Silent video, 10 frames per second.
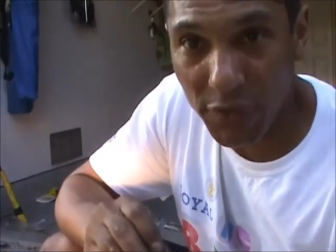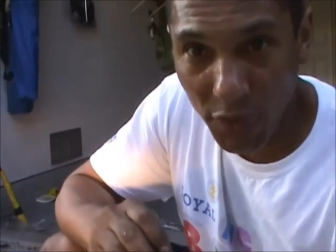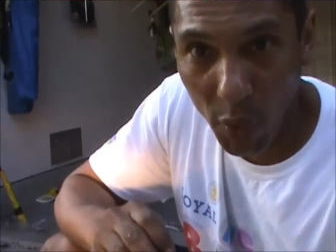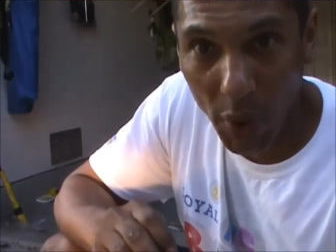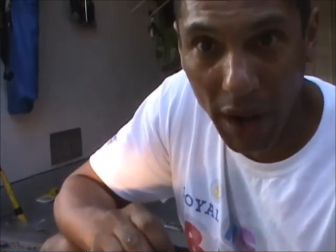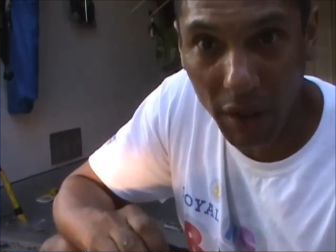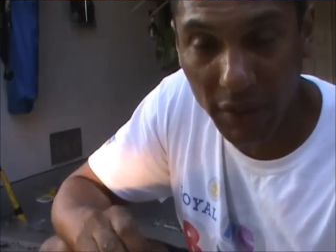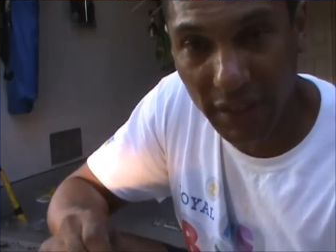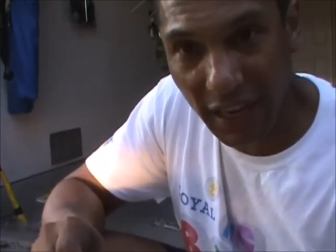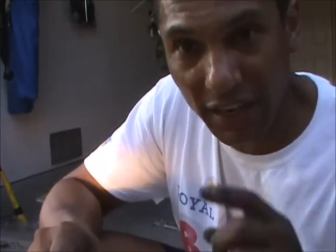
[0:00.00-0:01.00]
there for a while.
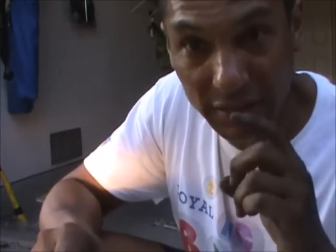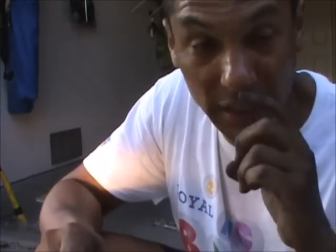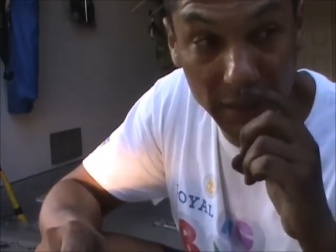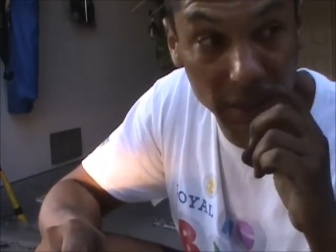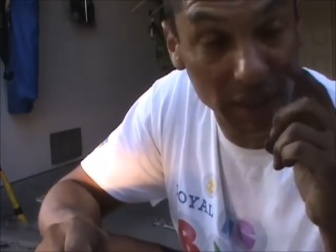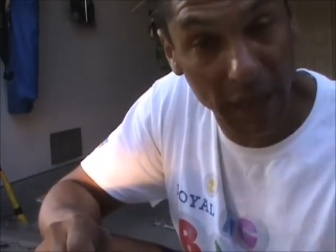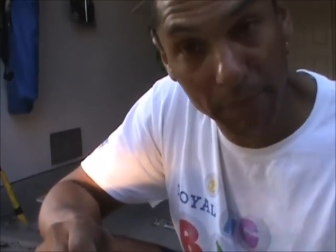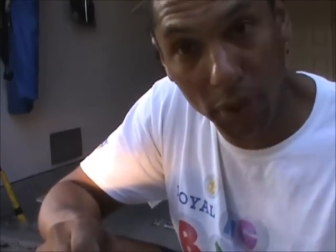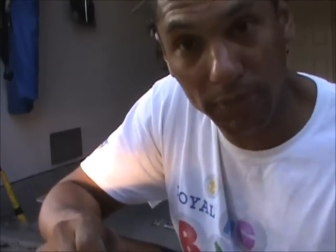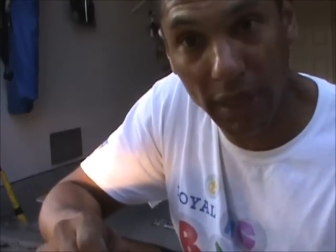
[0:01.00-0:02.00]
And then I looked at the other
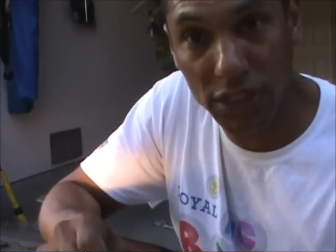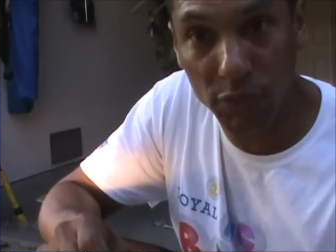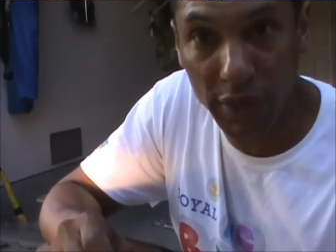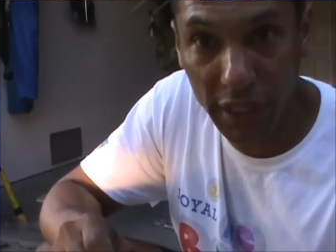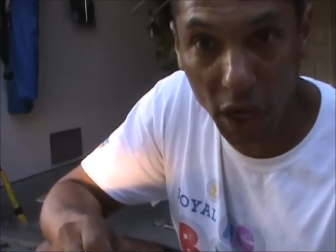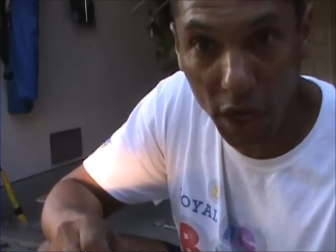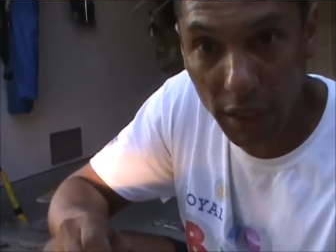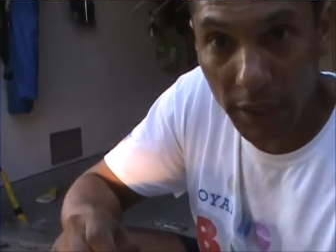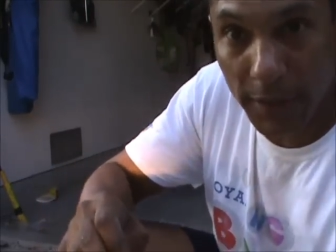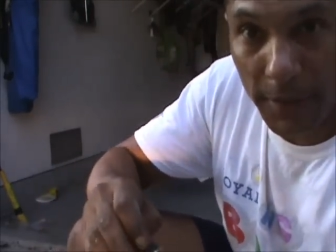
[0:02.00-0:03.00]
light bulb that's already
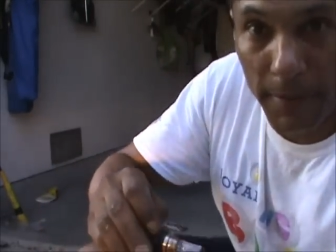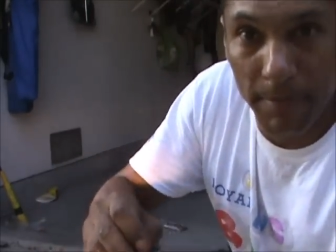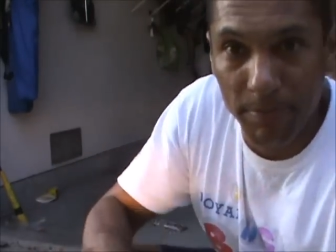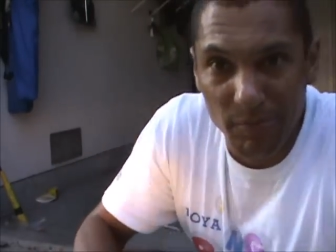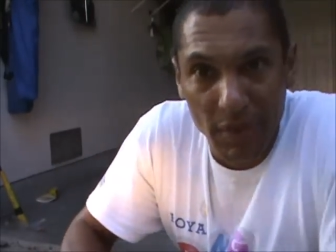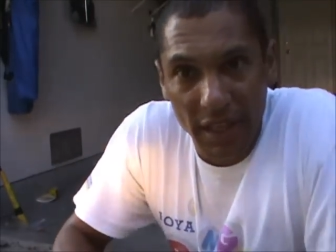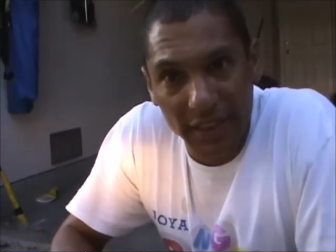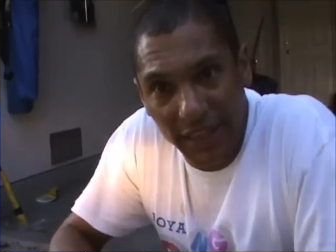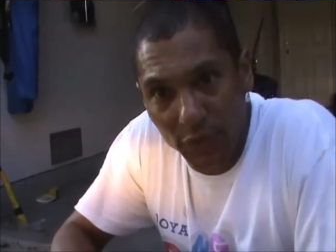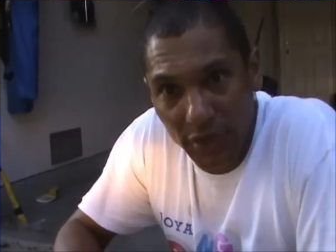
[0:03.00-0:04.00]
on.
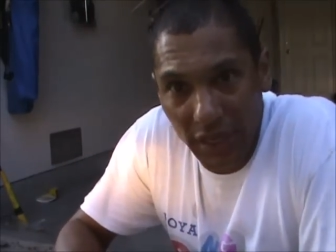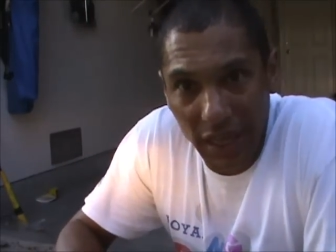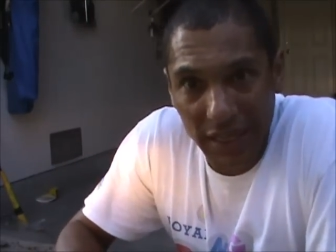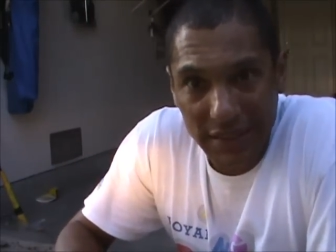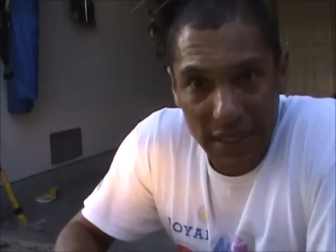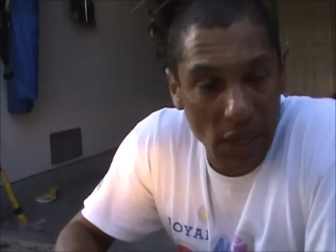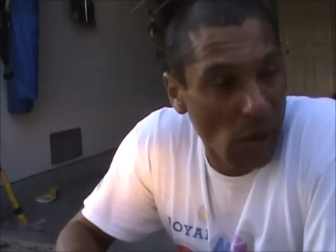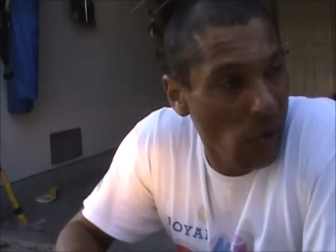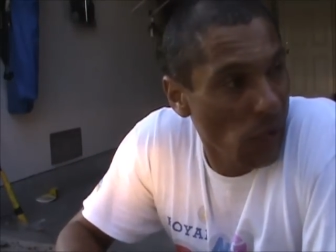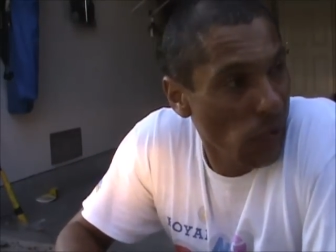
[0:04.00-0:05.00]
Then I realized,
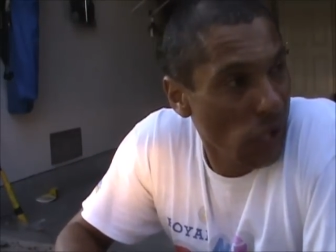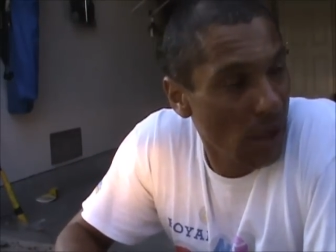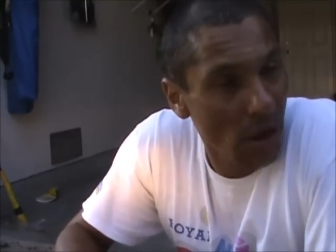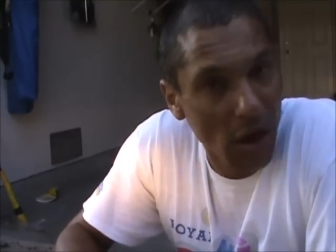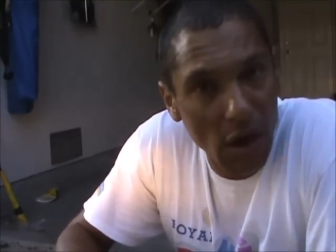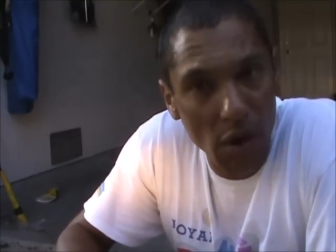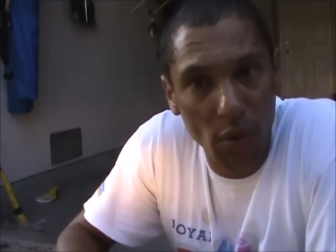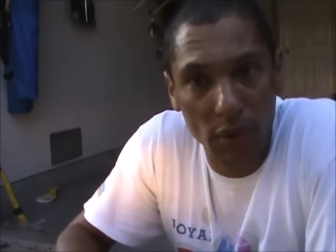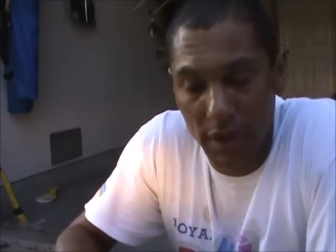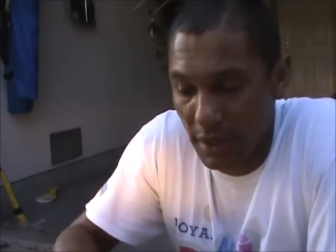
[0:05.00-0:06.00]

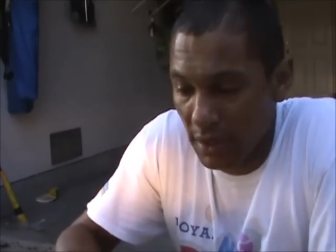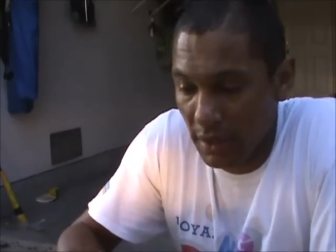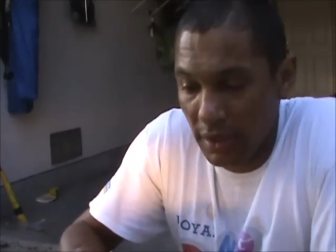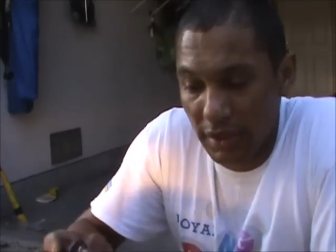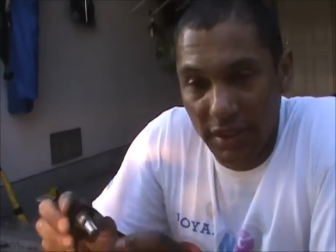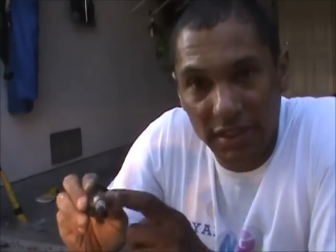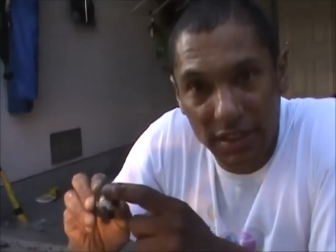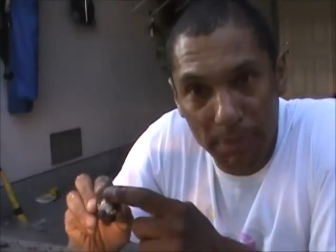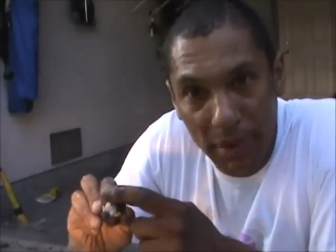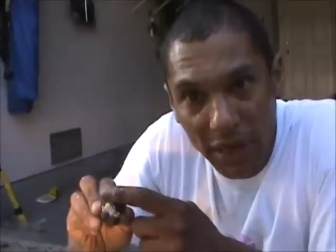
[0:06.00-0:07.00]
oh, this is
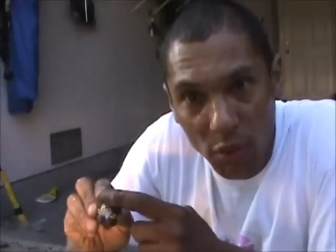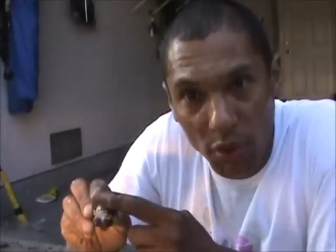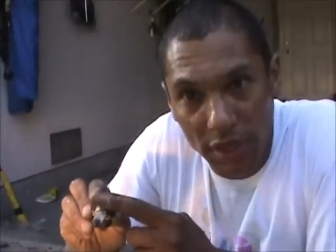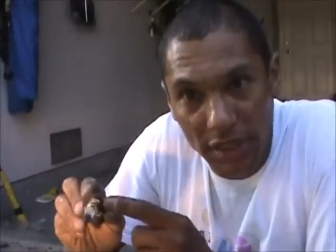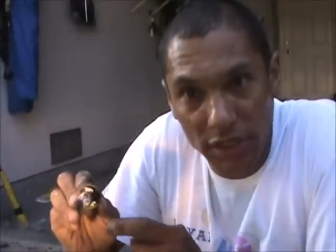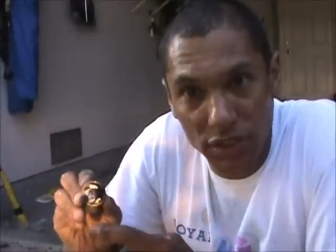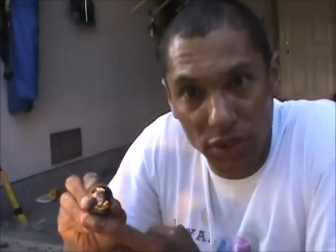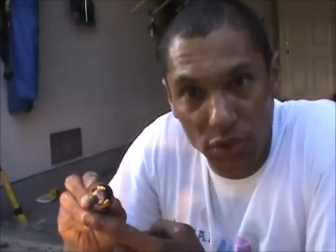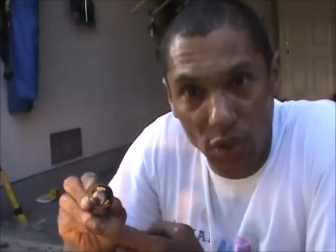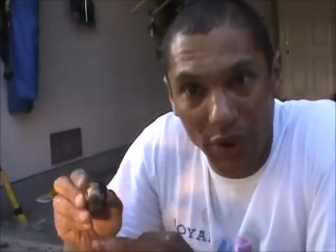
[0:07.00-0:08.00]
the bigger one than the
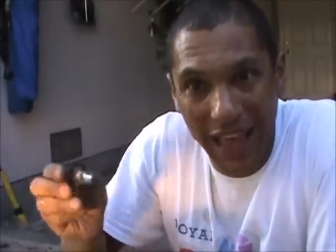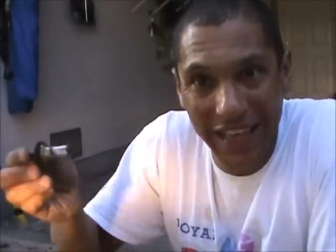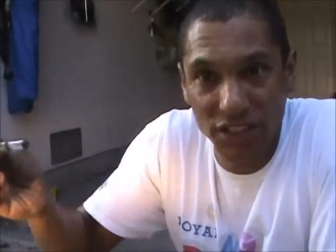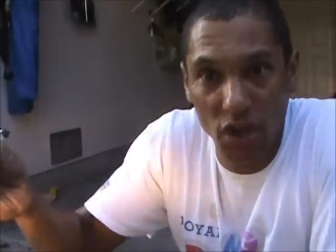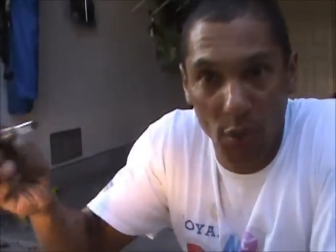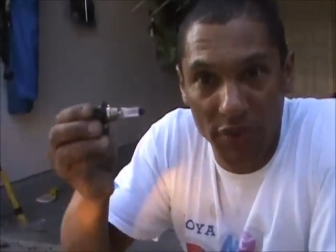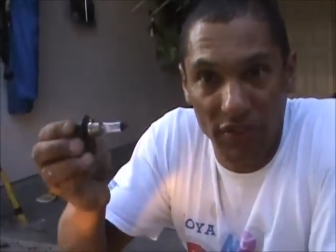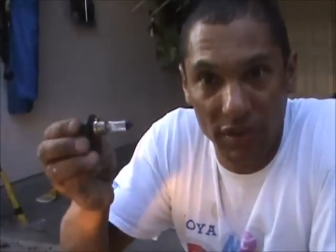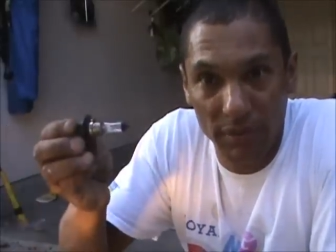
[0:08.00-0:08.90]
two, so it has to go in